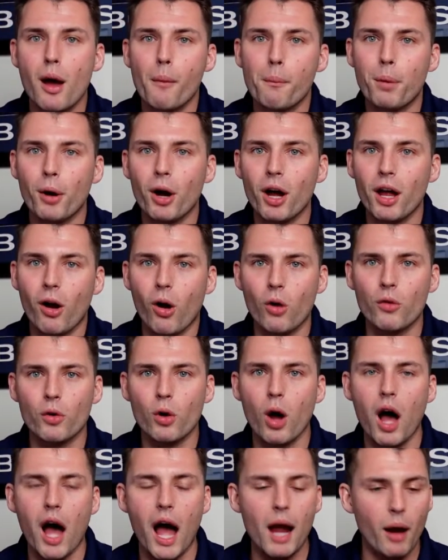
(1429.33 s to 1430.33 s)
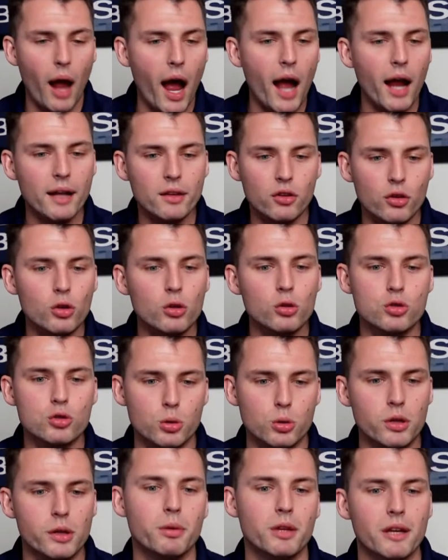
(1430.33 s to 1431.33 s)
But overall, I, I do
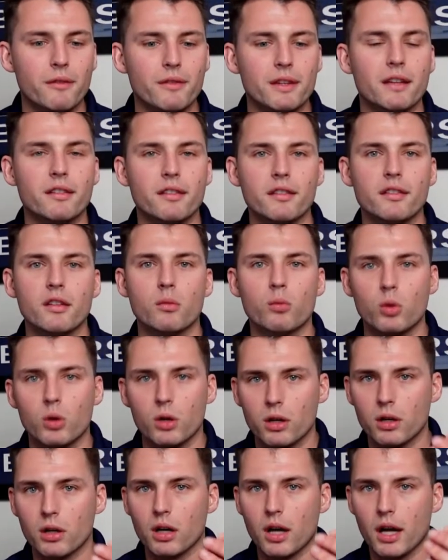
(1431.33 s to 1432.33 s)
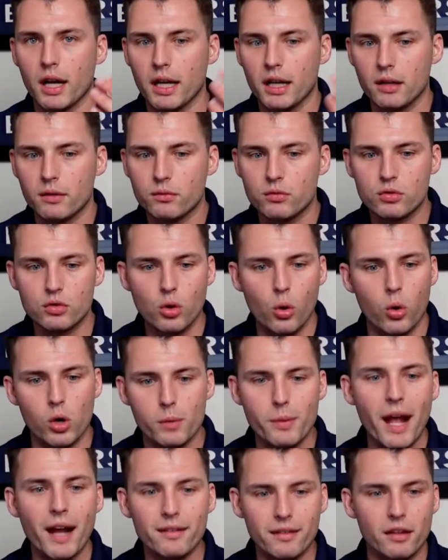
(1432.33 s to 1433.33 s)
truly believe in the system where a
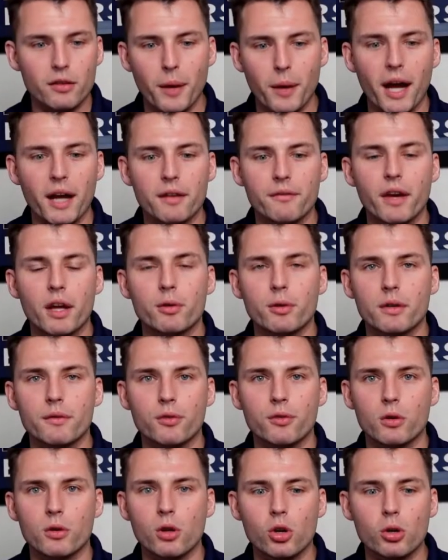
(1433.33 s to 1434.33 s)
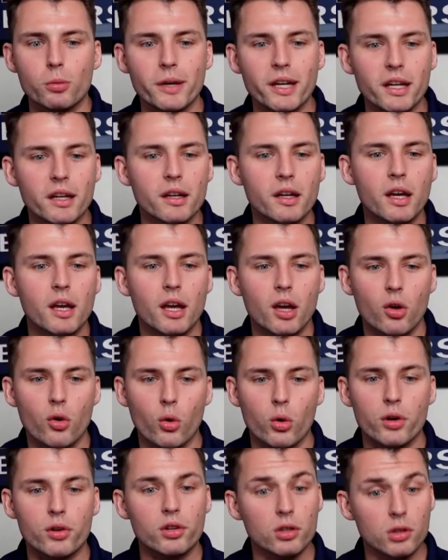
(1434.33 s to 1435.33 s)
quarterback sits behind a veteran for a little bit in
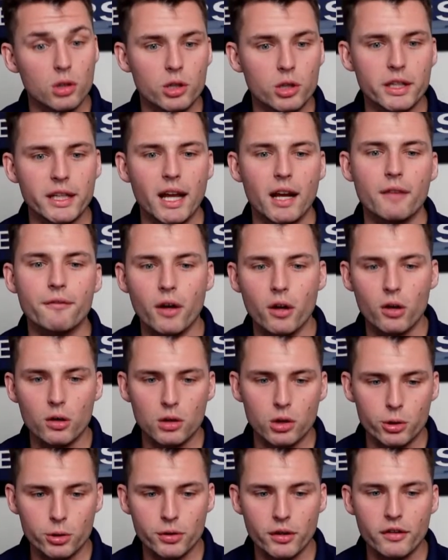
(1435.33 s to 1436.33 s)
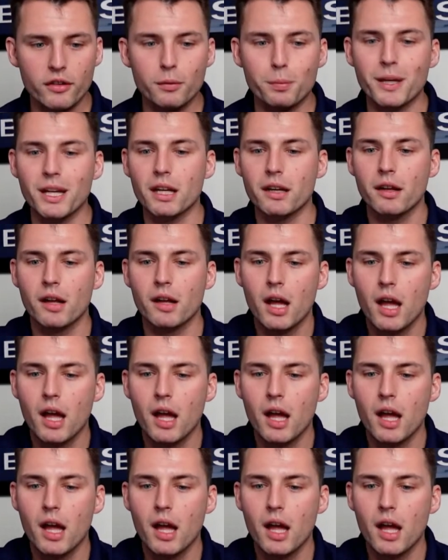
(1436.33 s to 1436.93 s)
order to learn the N F L and learn the speed.